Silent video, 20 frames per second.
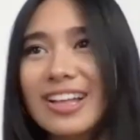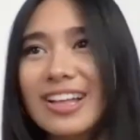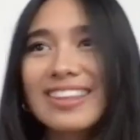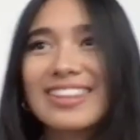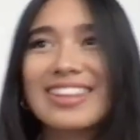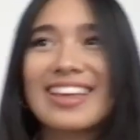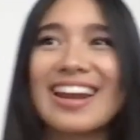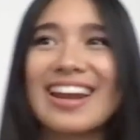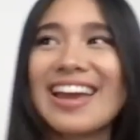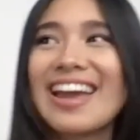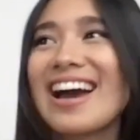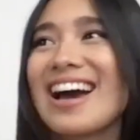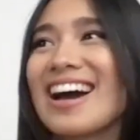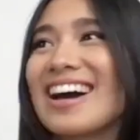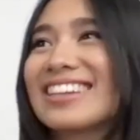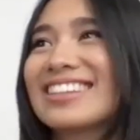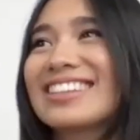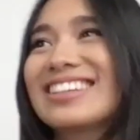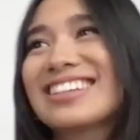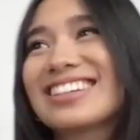that I
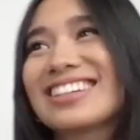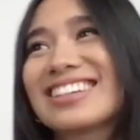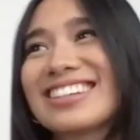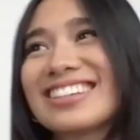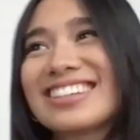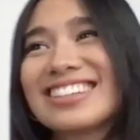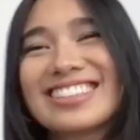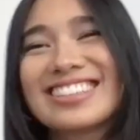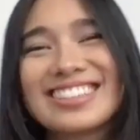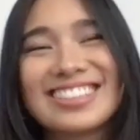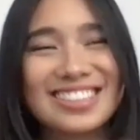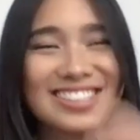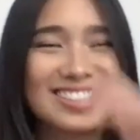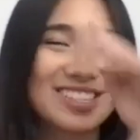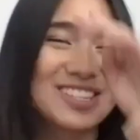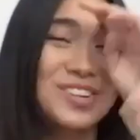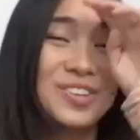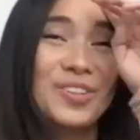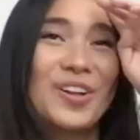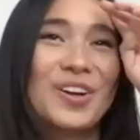had.
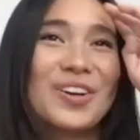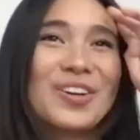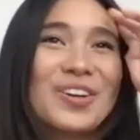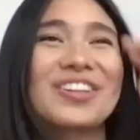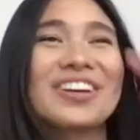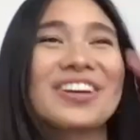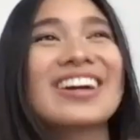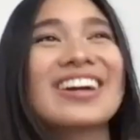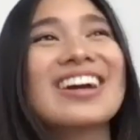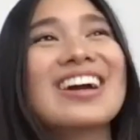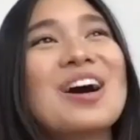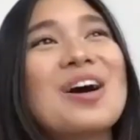It's no longer there,